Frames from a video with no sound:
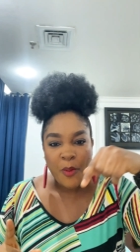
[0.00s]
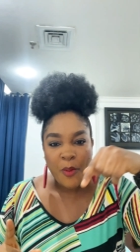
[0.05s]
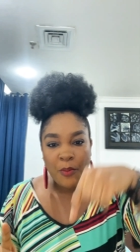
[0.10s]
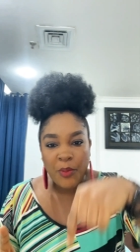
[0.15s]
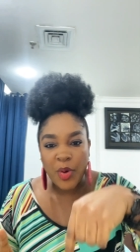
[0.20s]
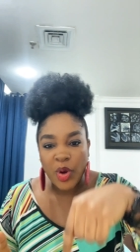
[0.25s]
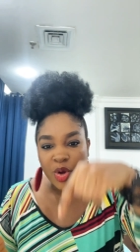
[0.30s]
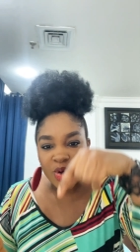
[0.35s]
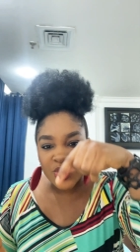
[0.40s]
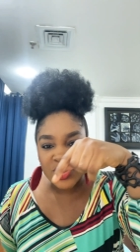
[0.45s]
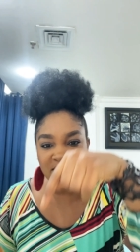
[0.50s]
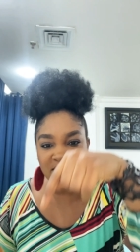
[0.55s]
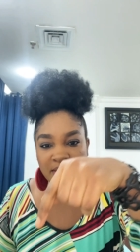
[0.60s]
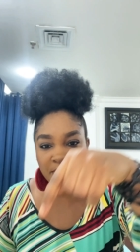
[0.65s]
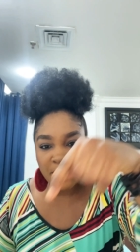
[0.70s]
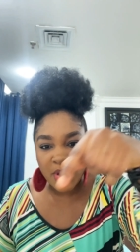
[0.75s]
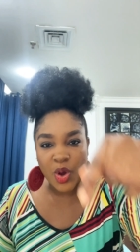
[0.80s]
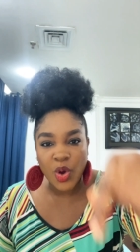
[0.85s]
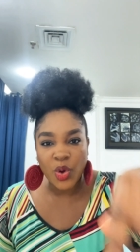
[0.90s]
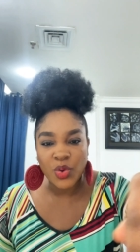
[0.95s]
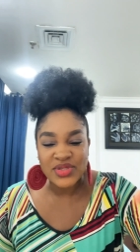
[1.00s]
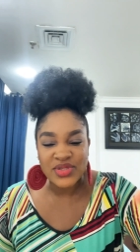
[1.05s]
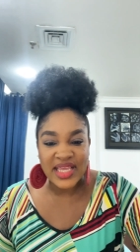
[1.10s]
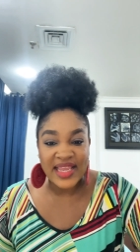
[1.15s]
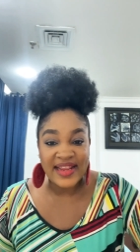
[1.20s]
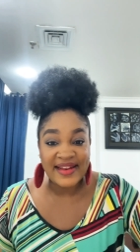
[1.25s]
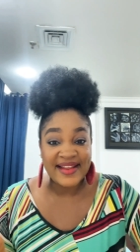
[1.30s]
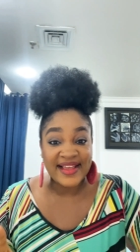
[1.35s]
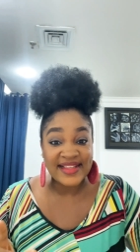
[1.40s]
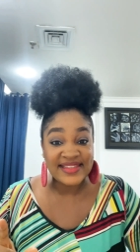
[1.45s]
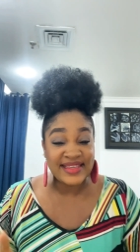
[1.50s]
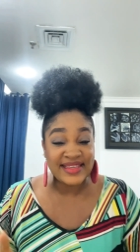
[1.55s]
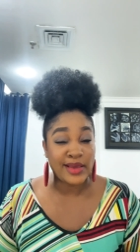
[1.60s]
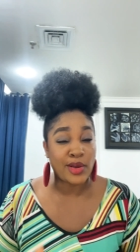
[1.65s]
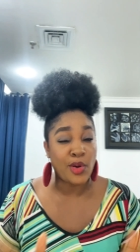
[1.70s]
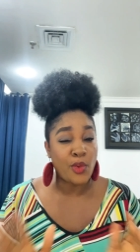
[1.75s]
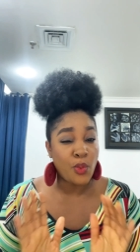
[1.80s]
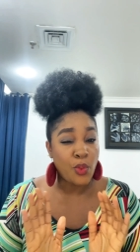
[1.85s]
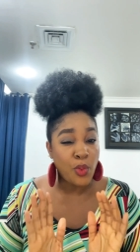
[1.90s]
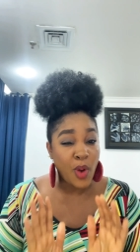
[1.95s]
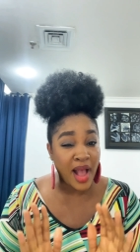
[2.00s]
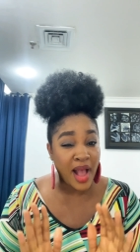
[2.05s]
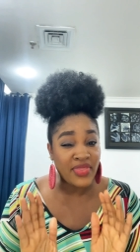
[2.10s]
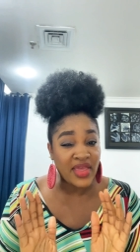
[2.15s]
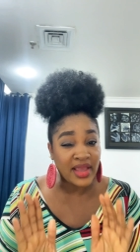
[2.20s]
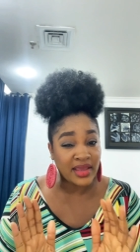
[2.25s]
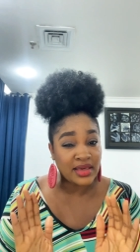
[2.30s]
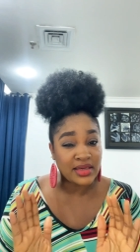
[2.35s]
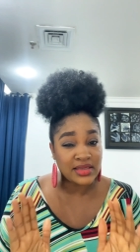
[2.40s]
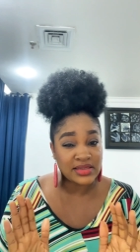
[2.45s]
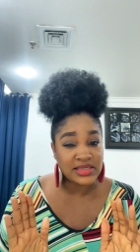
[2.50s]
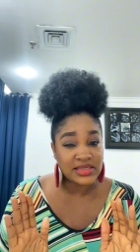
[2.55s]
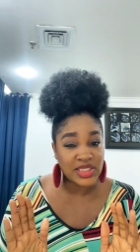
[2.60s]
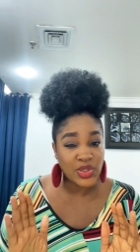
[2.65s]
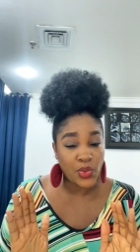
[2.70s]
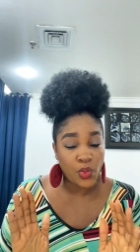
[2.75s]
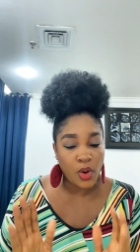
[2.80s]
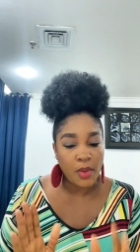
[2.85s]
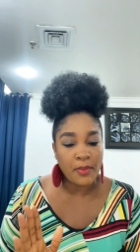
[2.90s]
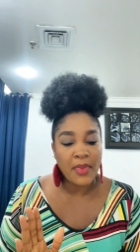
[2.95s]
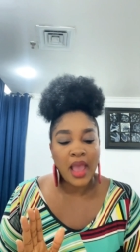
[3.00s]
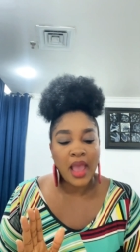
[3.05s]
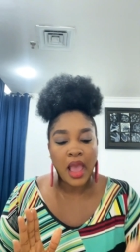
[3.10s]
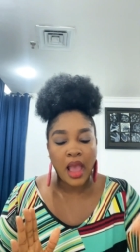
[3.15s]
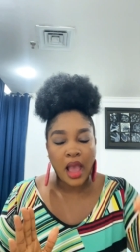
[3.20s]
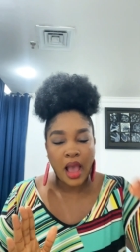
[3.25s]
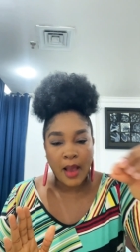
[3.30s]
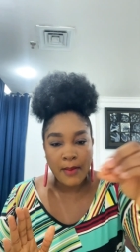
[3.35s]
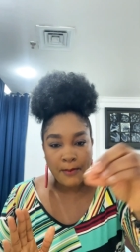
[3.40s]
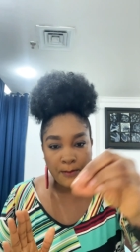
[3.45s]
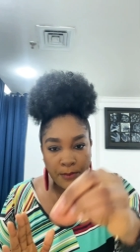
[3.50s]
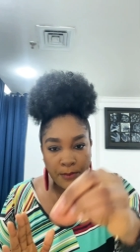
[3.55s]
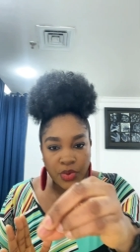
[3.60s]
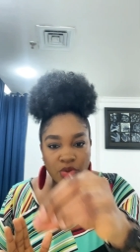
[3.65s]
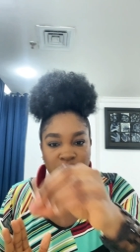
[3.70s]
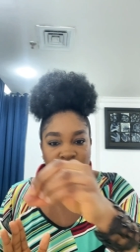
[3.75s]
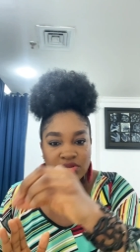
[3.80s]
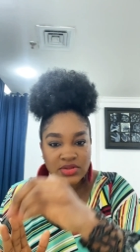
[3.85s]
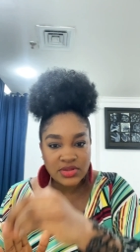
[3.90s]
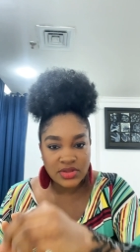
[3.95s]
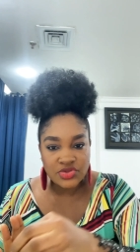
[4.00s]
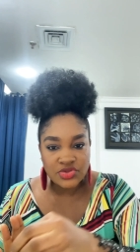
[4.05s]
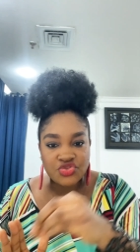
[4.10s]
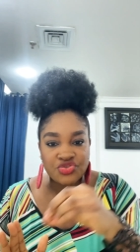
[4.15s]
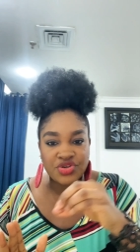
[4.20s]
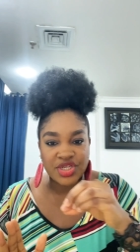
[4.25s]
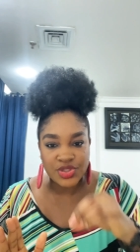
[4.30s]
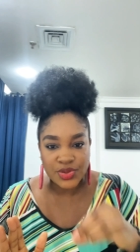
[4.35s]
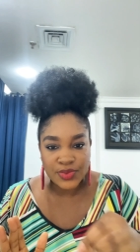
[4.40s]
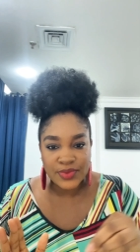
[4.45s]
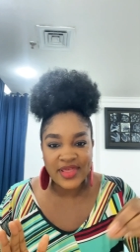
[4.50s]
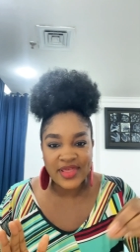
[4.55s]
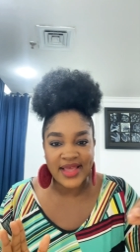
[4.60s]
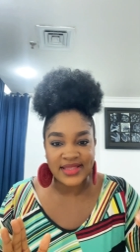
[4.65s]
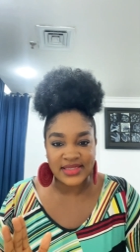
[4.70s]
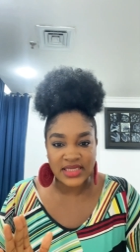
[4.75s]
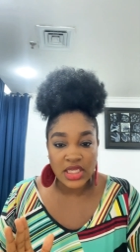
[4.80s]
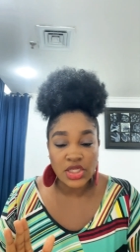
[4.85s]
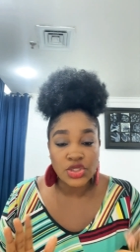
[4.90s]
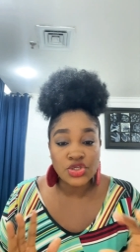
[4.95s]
Poke some holes in that cake while that cake is still warm and drizzle that in.